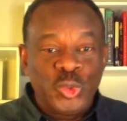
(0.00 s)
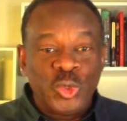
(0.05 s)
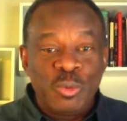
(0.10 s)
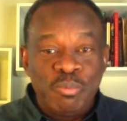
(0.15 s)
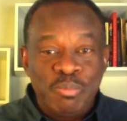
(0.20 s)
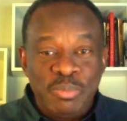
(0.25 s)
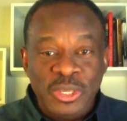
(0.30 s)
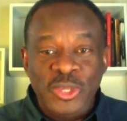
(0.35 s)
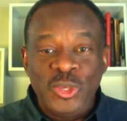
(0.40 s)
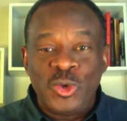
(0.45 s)
you
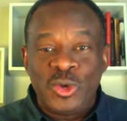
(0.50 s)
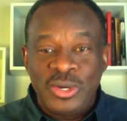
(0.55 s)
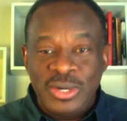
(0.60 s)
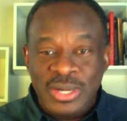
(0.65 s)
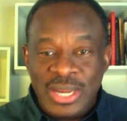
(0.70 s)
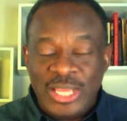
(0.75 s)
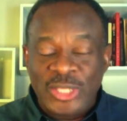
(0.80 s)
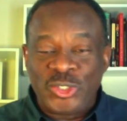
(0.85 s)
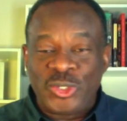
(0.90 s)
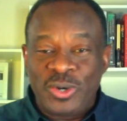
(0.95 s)
to be
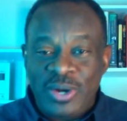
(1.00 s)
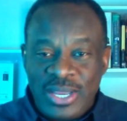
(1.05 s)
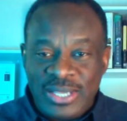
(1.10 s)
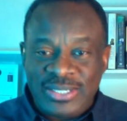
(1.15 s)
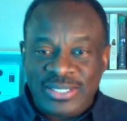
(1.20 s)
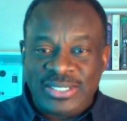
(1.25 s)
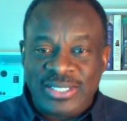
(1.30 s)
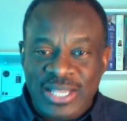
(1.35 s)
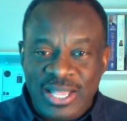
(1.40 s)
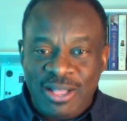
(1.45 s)
your
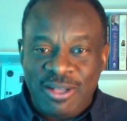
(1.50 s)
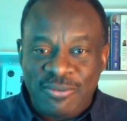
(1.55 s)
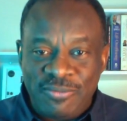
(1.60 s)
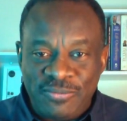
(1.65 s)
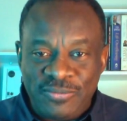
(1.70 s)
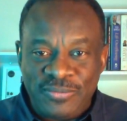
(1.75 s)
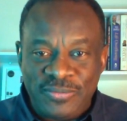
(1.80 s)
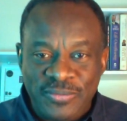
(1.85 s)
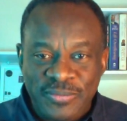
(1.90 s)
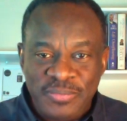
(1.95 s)
natural
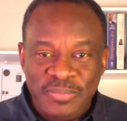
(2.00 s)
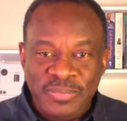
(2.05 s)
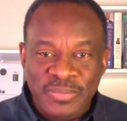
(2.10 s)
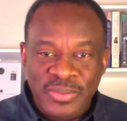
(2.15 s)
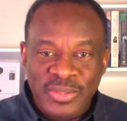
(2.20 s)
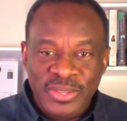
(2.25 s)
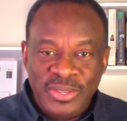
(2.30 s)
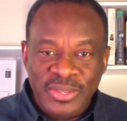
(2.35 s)
self.